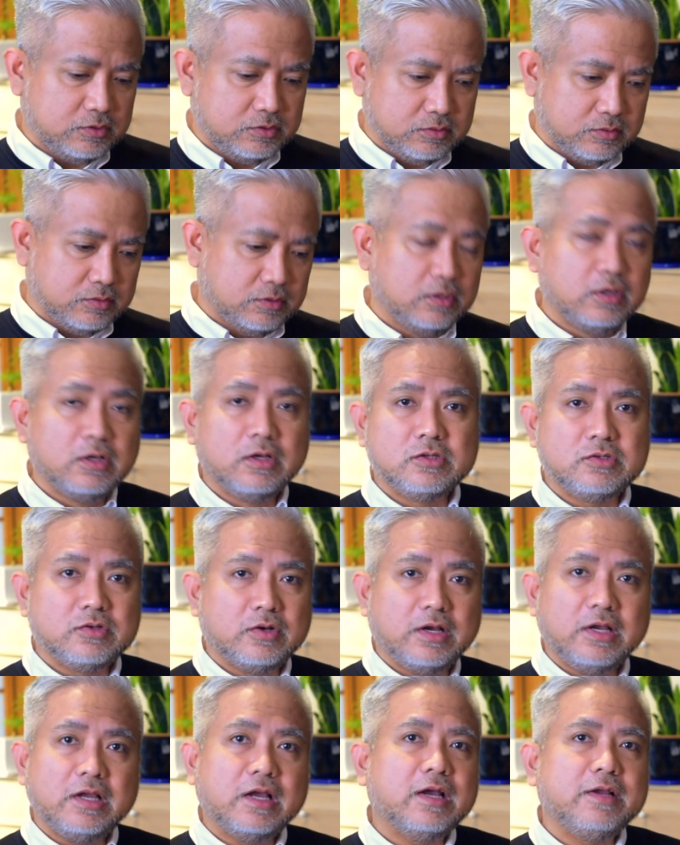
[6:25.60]
so on. So
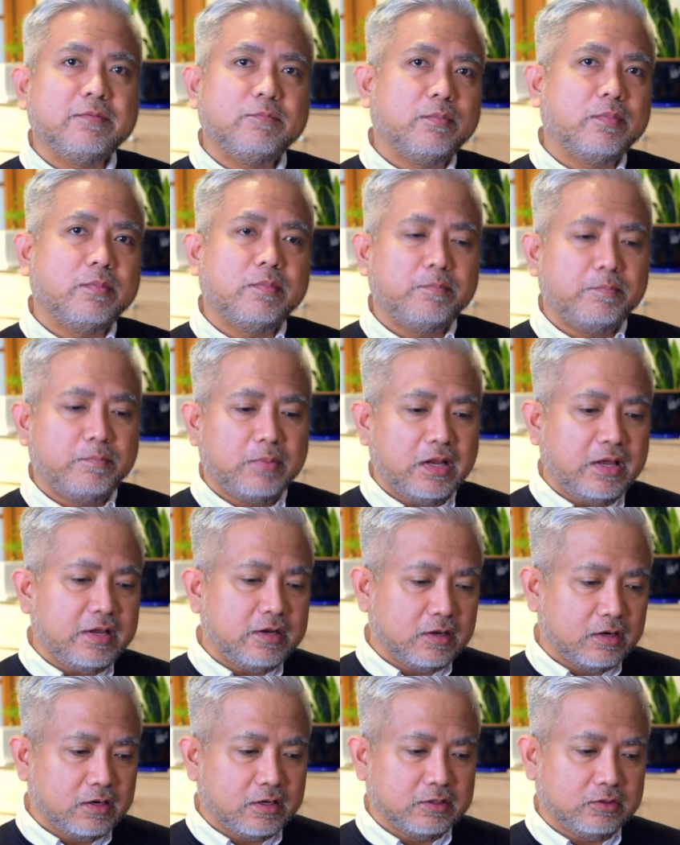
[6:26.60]
I
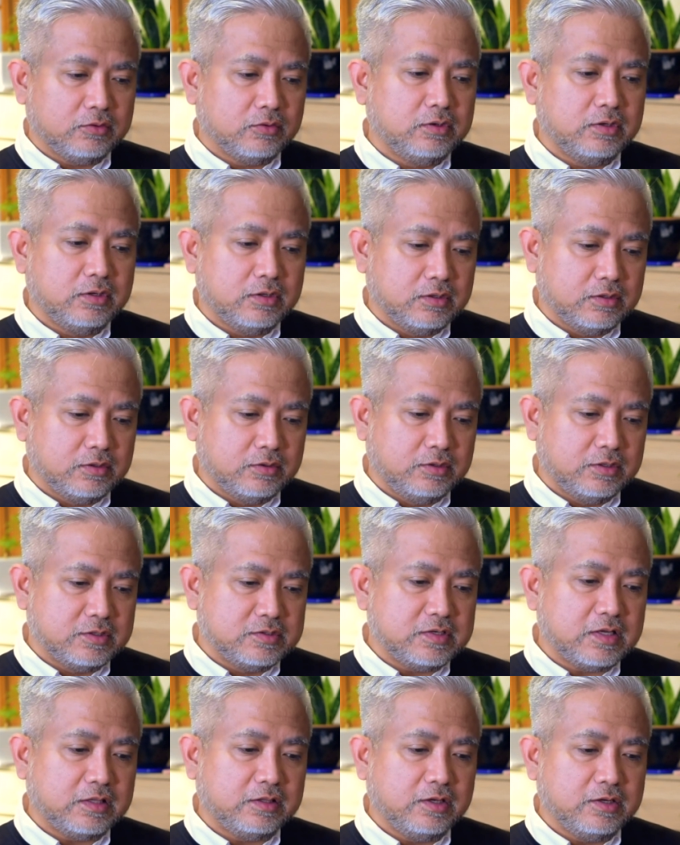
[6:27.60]
played a lot on the
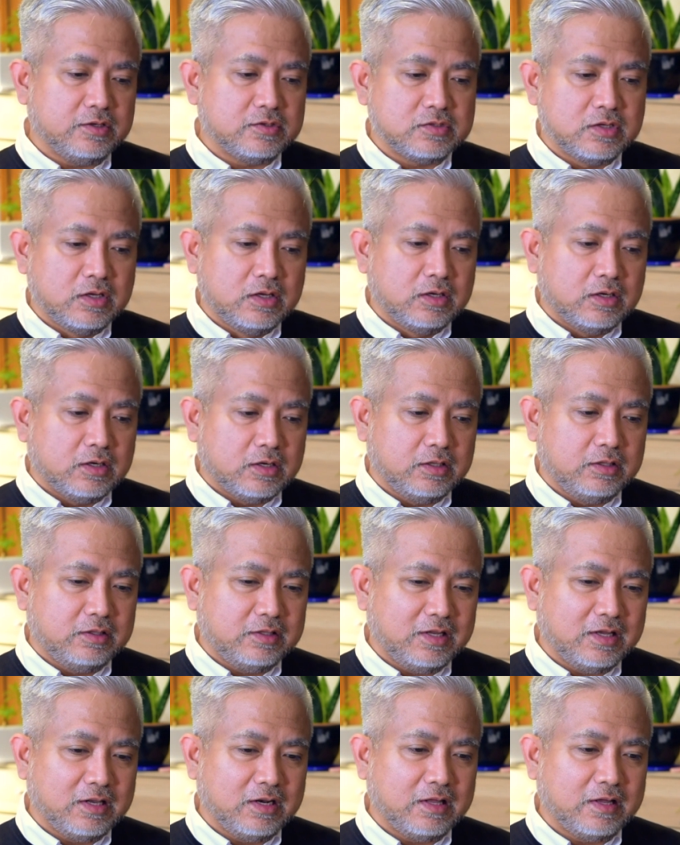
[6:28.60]
settings
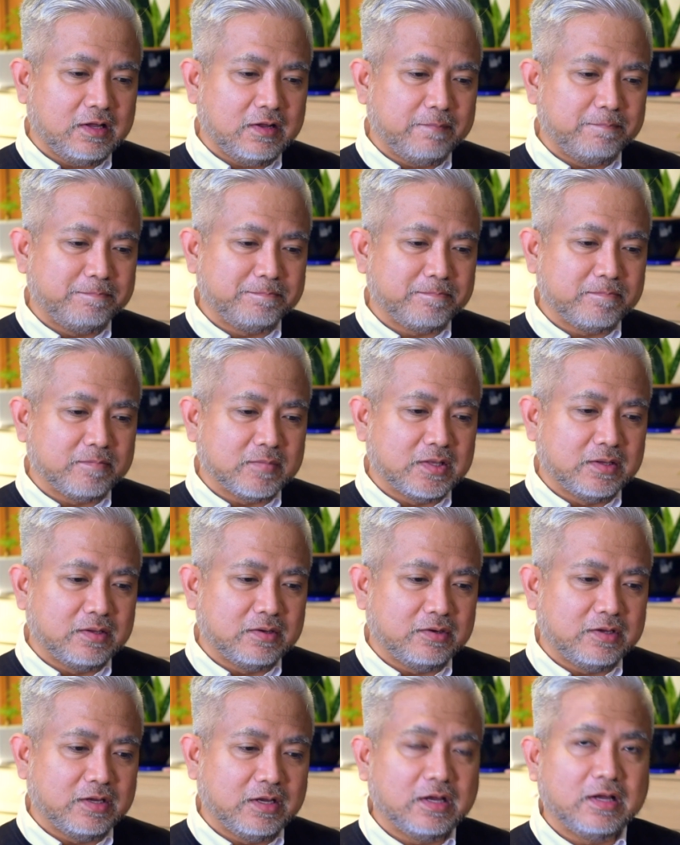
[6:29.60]
until
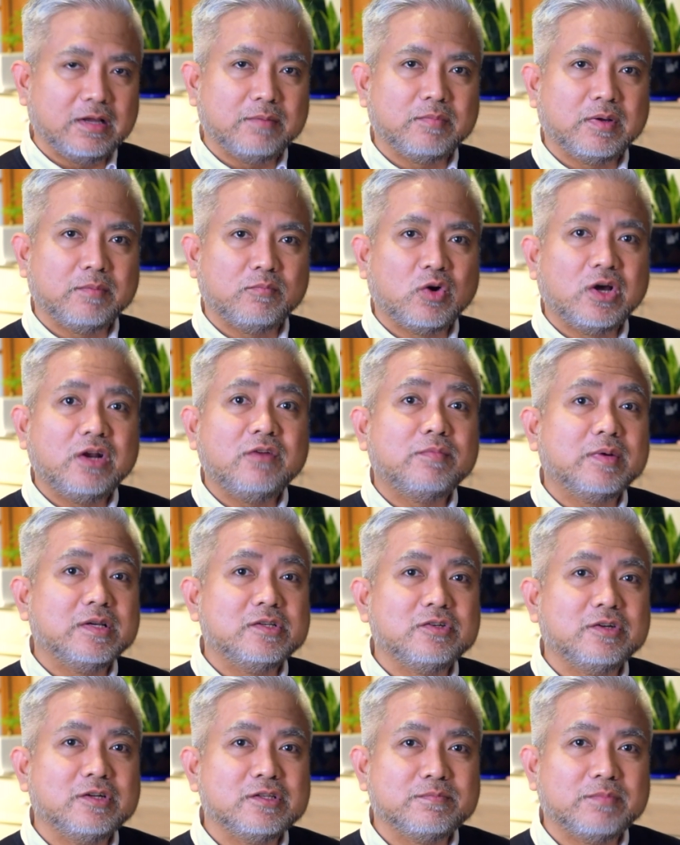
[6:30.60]
okay, one of my
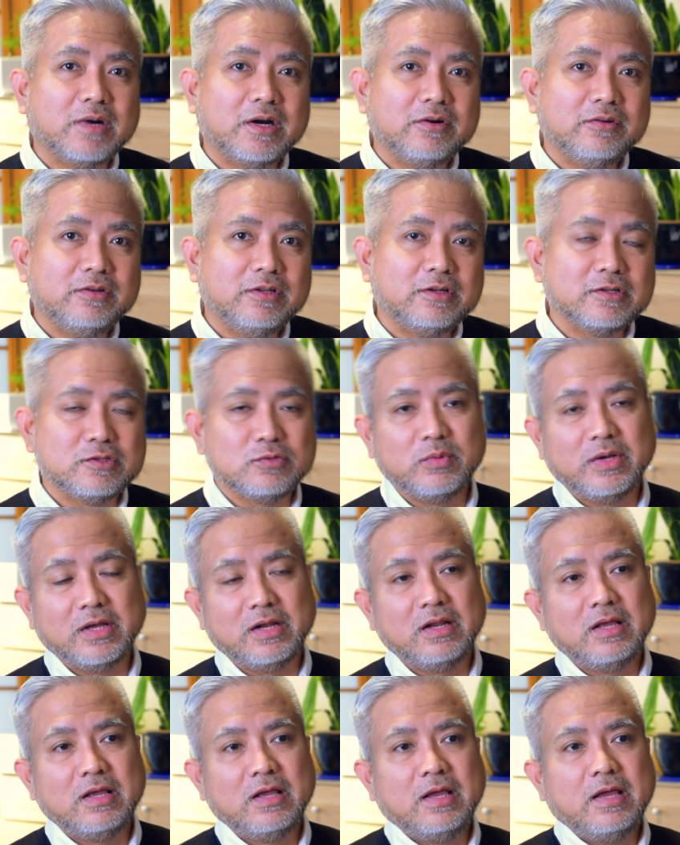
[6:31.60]
students borrowed it as
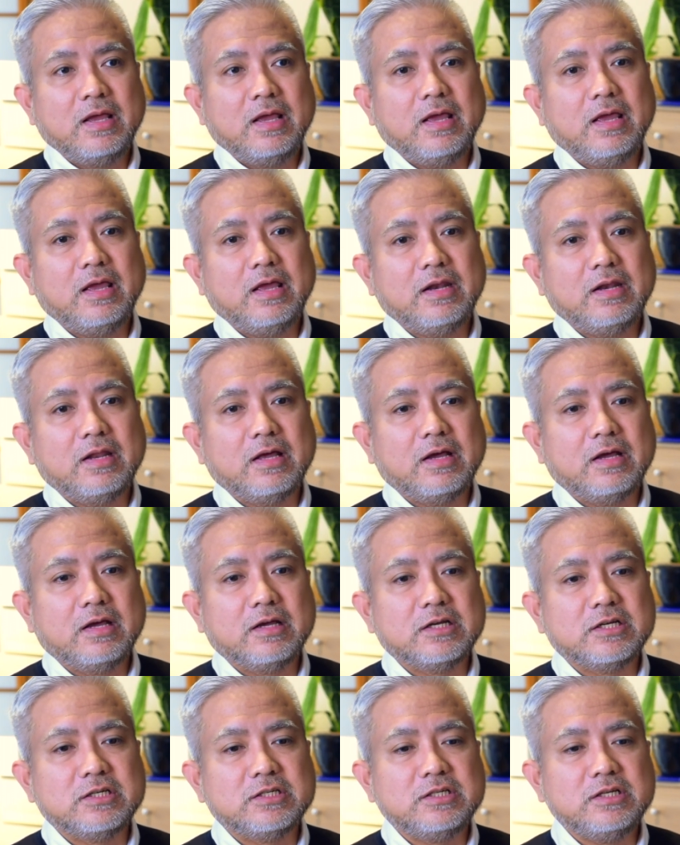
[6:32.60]
well,
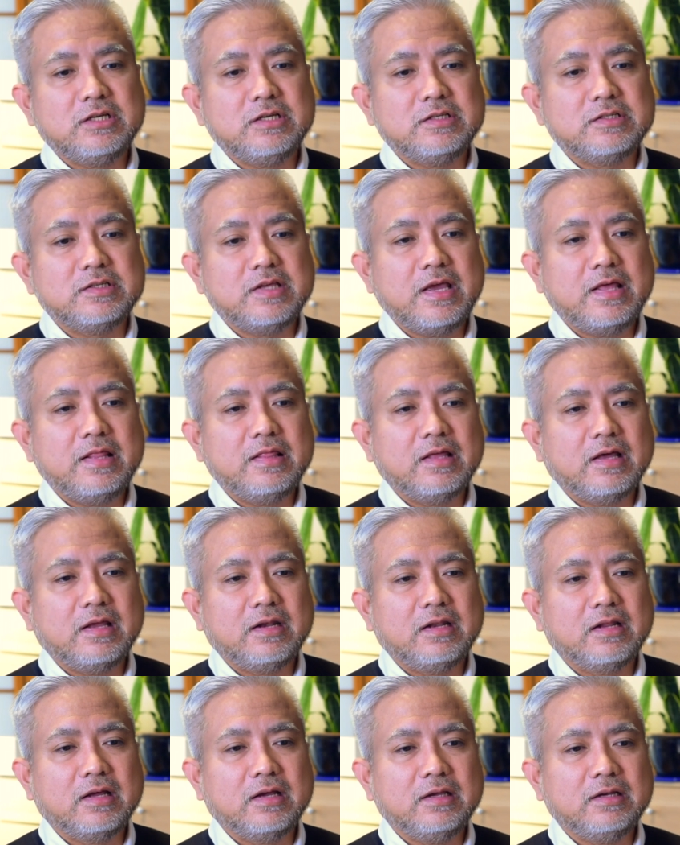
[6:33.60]
and she said
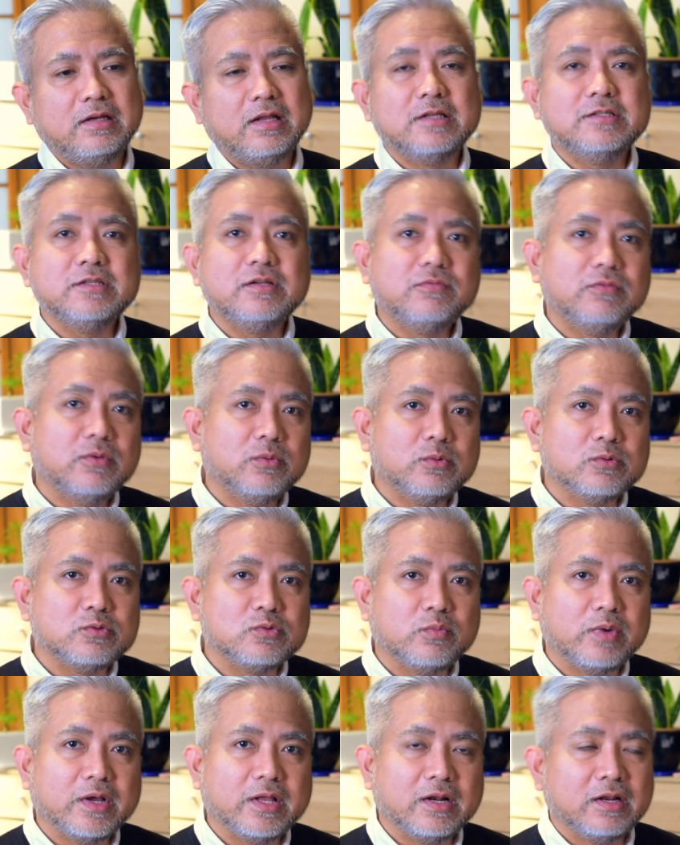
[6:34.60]
that it doesn't focus
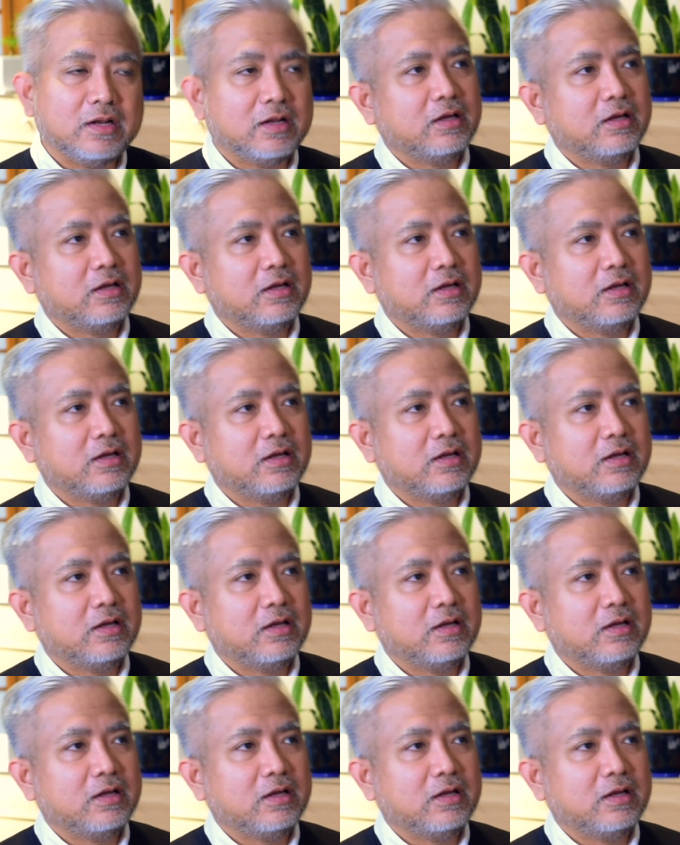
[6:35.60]
well.